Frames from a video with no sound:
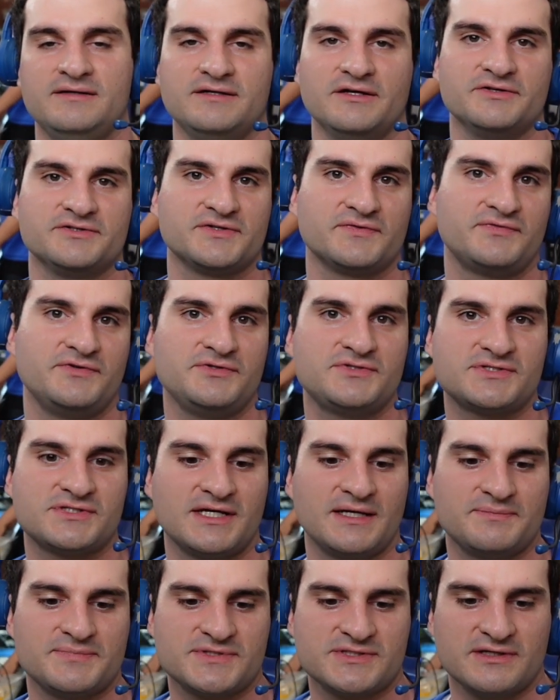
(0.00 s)
Now there's a few
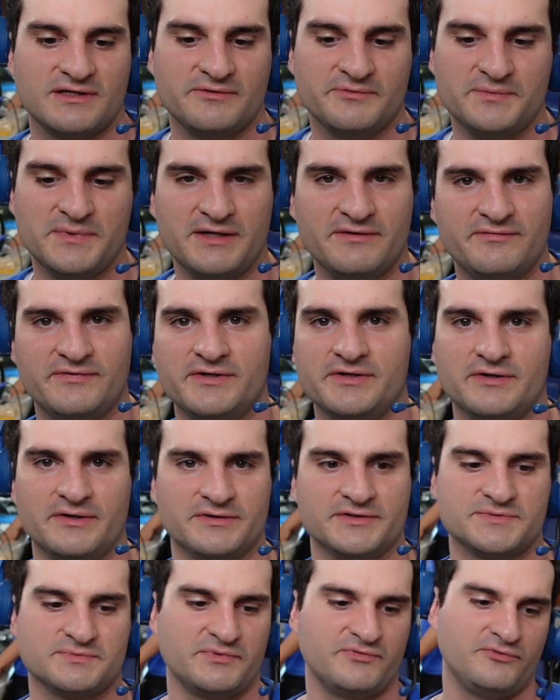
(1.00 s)
steps. Uh, we made a video
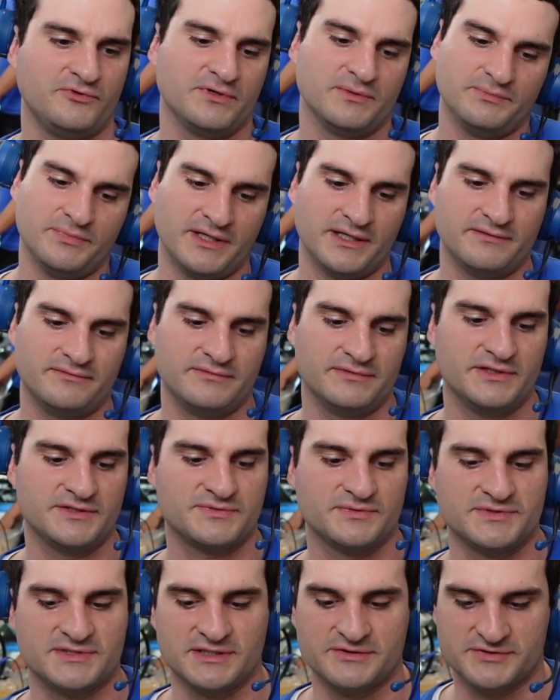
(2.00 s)
on this before, but
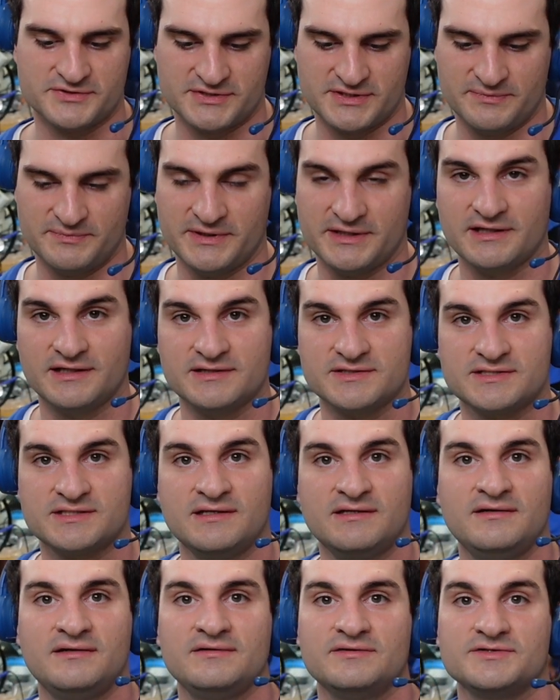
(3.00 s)
this one's interesting because
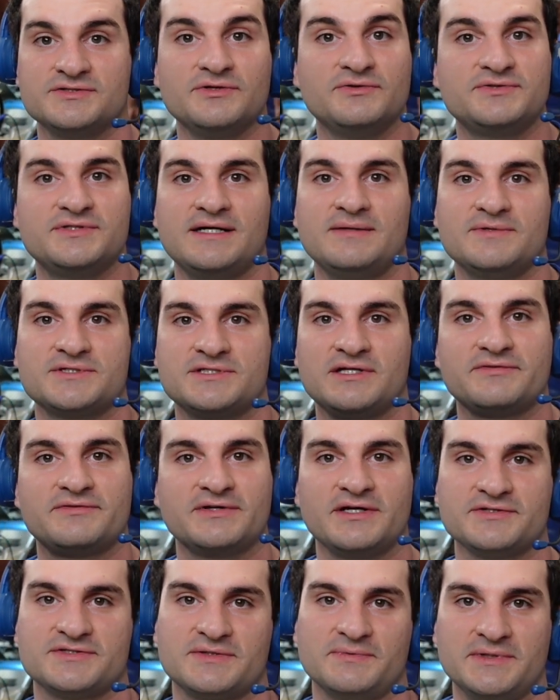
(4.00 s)
there's no damage,
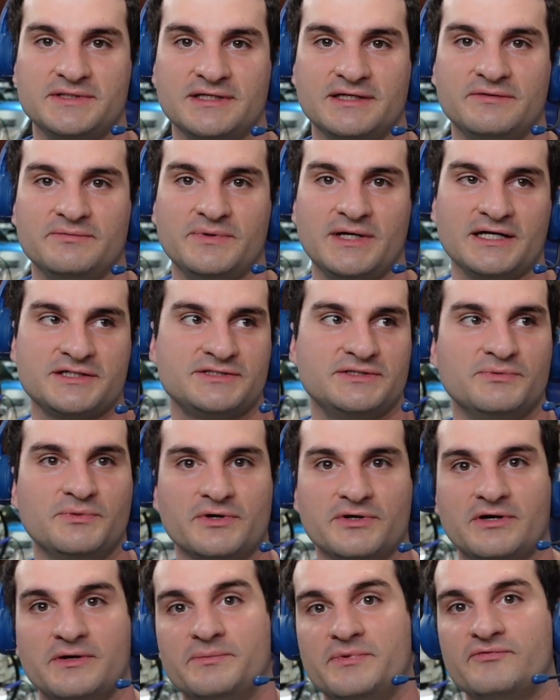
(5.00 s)
nothing else that we did. We actually
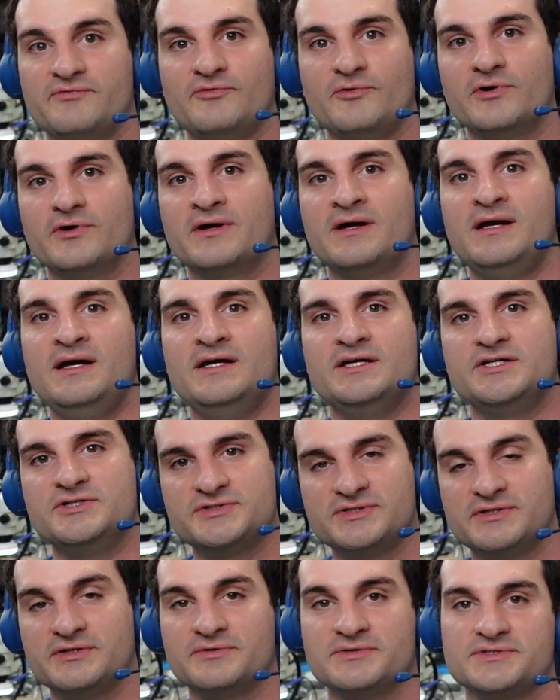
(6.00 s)
work on before.
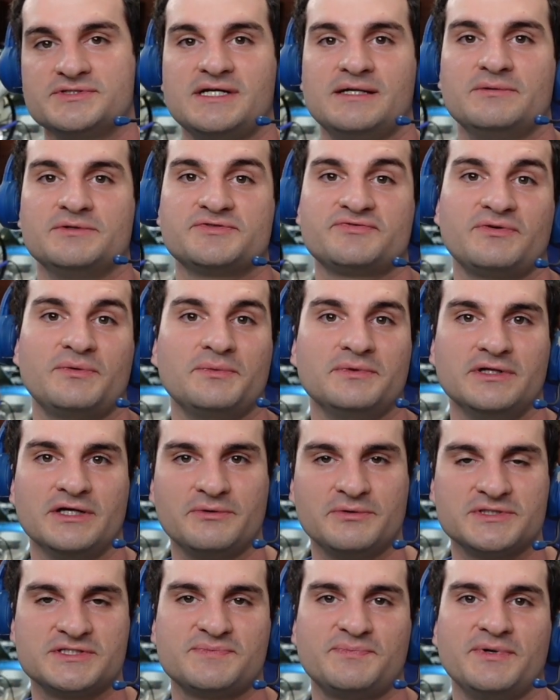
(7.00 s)
Usually there was damage from a
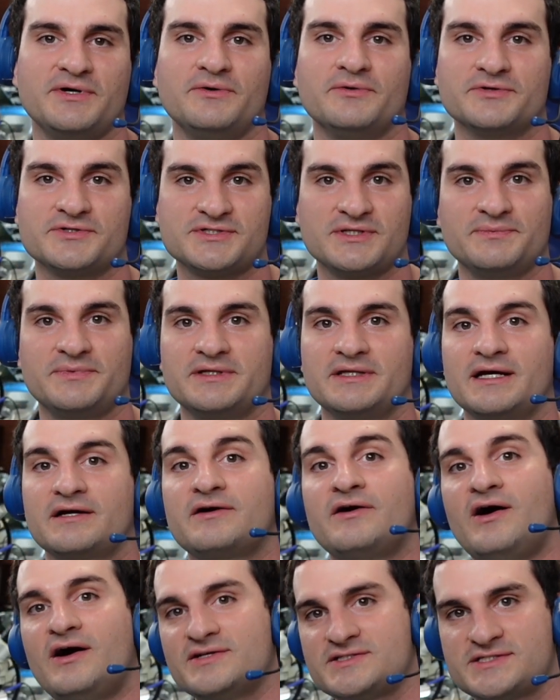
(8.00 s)
liquid spill or something that
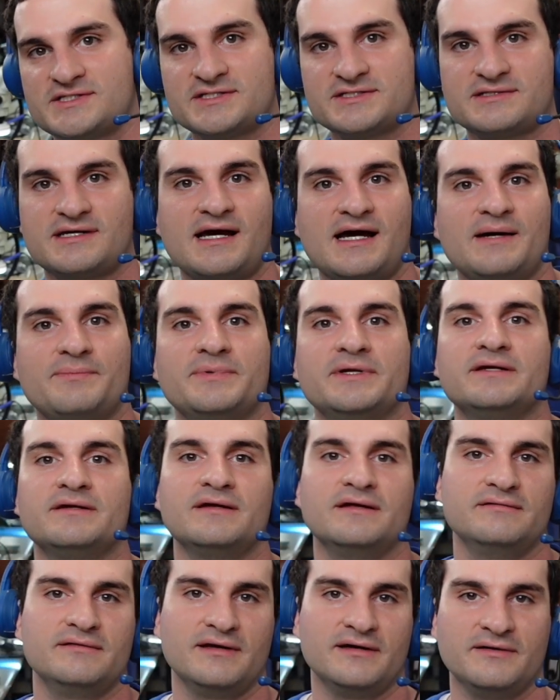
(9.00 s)
causes this to happen,
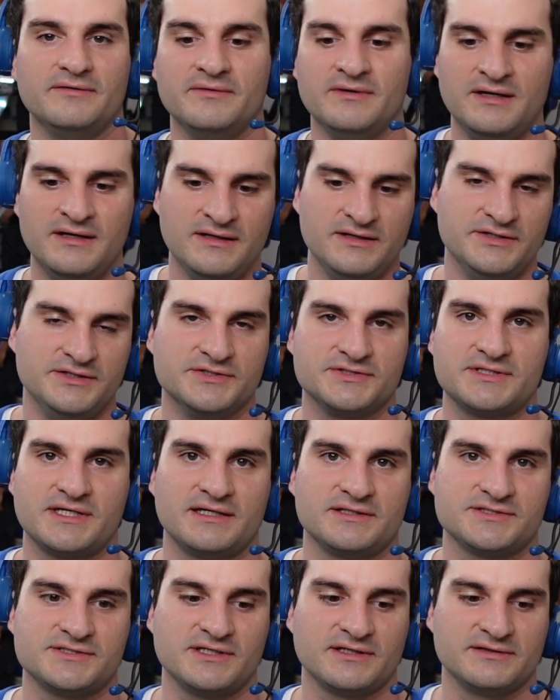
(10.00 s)
and now you're just
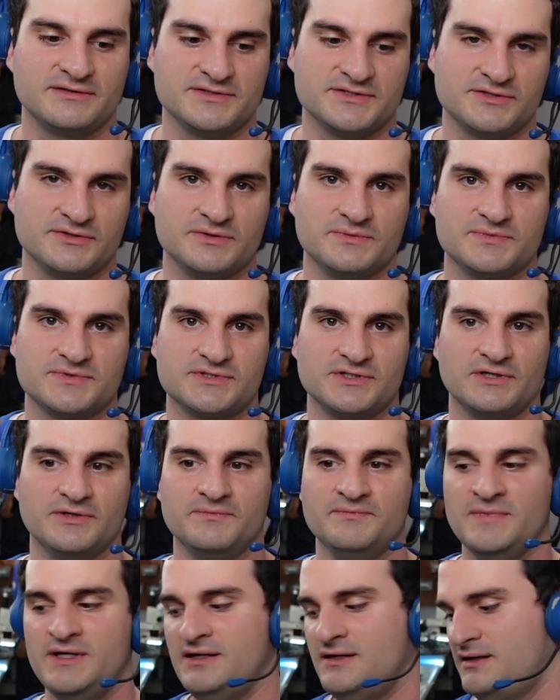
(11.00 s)
kind of stuck in this loop.
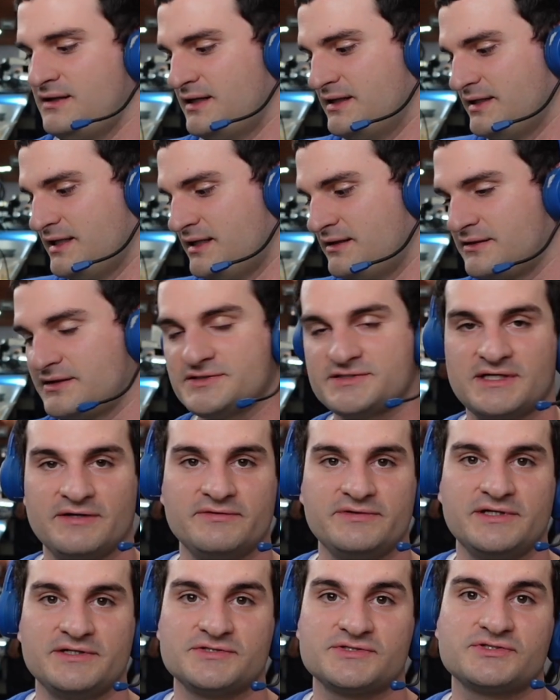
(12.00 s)
So, and again, because
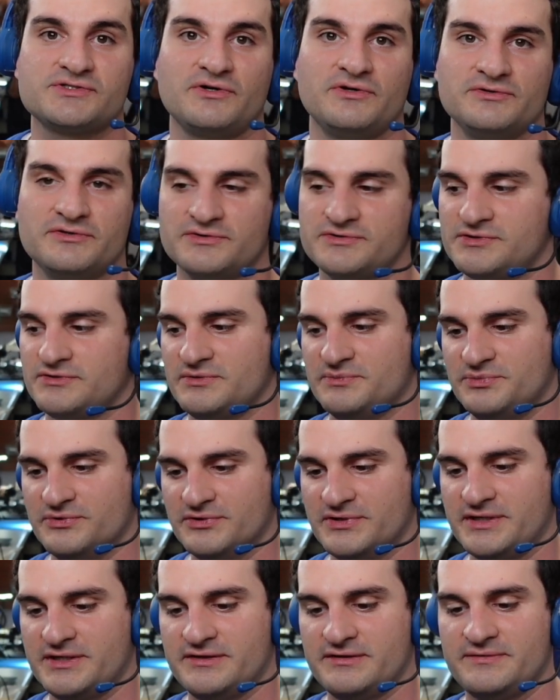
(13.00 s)
everything's soldered to the
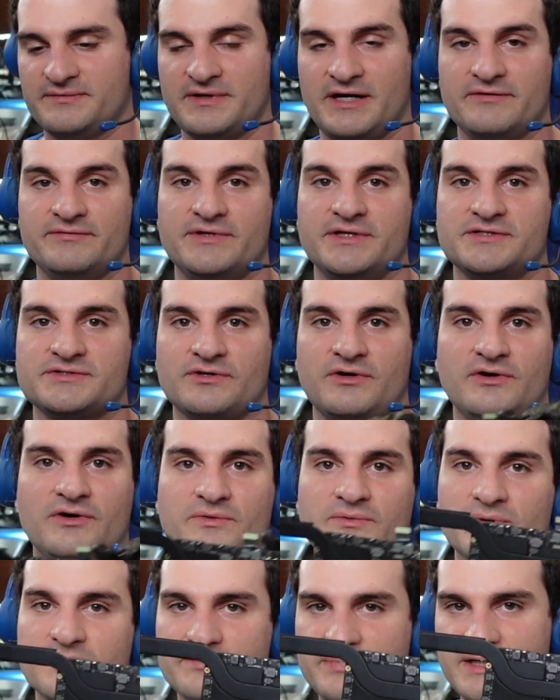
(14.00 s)
board here, everything's
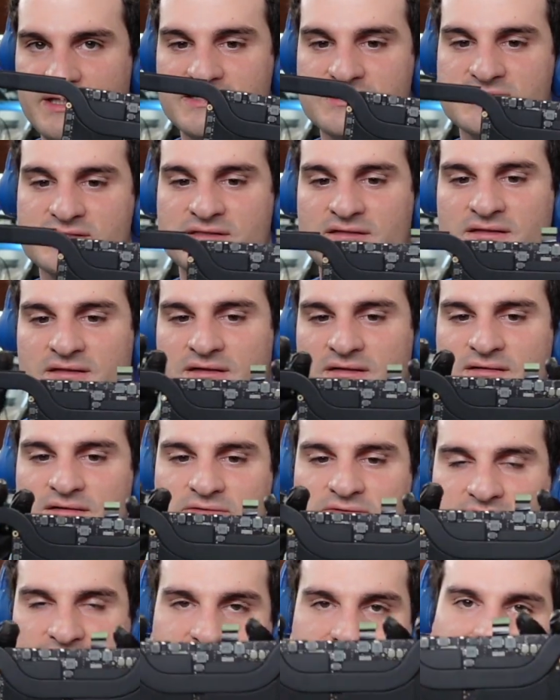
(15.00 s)
all one piece,
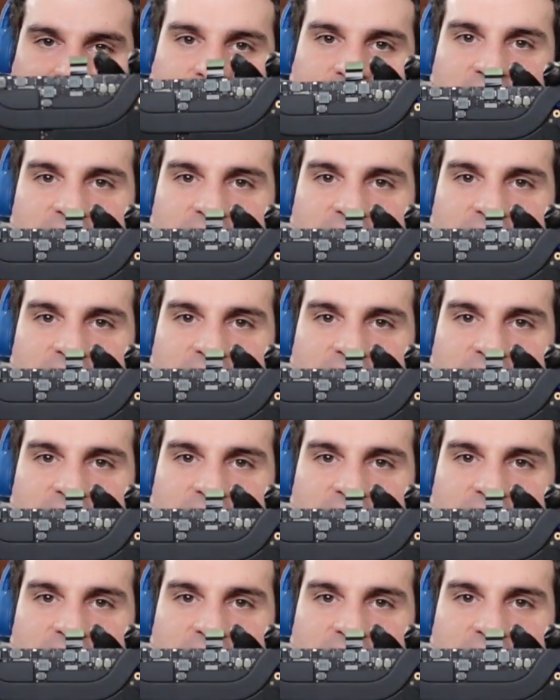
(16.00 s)
right?